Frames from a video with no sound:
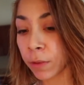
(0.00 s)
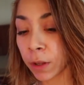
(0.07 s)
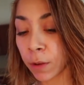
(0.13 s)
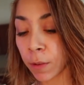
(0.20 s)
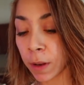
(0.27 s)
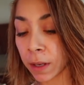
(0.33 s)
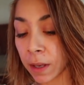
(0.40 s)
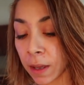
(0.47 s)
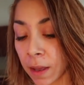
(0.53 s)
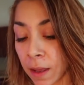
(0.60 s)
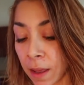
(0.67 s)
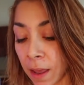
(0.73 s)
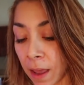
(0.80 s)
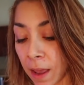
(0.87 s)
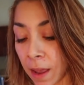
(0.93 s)
really quick
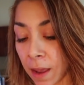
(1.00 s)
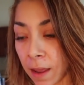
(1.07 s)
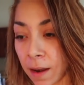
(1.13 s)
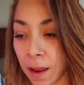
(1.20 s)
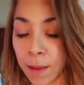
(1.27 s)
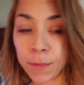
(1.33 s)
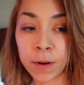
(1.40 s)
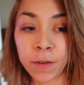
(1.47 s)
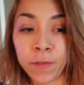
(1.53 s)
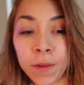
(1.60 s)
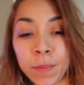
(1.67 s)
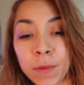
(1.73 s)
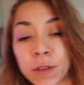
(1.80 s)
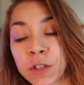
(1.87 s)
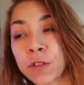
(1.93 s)
and I'm gonna
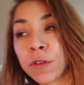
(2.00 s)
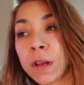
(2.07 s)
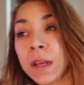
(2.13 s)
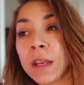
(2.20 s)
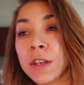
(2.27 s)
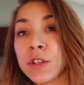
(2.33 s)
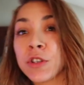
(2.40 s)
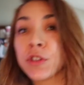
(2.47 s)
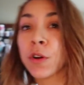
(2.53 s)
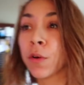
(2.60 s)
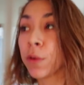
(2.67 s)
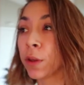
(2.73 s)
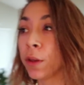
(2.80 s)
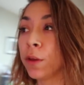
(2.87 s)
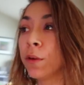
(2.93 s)
flip the screen and show
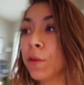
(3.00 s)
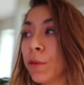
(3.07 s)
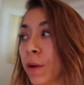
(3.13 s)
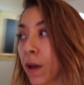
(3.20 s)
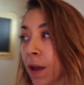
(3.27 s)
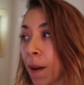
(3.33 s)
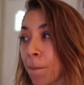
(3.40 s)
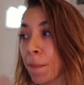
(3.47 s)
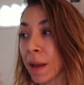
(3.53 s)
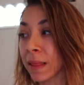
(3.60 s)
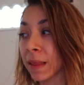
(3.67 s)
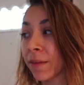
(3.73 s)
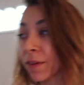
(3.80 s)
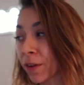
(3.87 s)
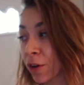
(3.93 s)
you my
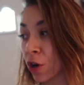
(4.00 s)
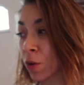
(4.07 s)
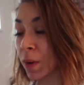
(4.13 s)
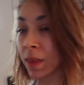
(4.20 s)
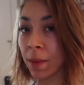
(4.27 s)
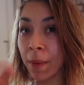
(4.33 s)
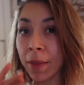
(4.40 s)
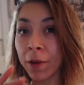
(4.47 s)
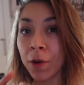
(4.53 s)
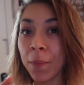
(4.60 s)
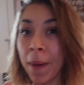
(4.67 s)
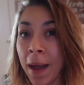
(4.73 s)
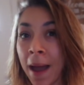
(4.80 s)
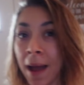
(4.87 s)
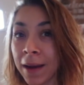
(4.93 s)
living room and then my little
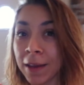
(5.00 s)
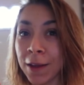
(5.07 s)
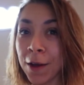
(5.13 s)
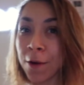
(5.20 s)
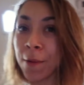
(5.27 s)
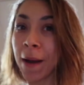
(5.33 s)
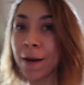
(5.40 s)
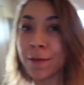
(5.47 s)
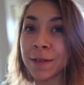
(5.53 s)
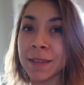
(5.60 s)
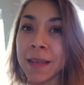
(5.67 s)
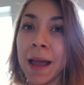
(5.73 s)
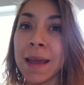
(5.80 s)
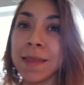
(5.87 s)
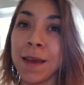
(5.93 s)
patio
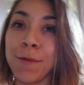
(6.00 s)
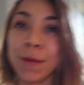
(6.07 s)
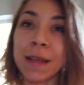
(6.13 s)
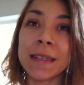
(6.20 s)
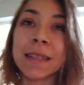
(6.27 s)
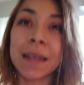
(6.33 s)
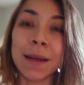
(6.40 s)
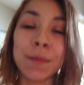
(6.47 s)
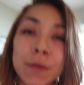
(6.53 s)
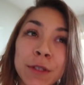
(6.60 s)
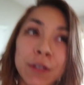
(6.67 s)
outside that we did. I'm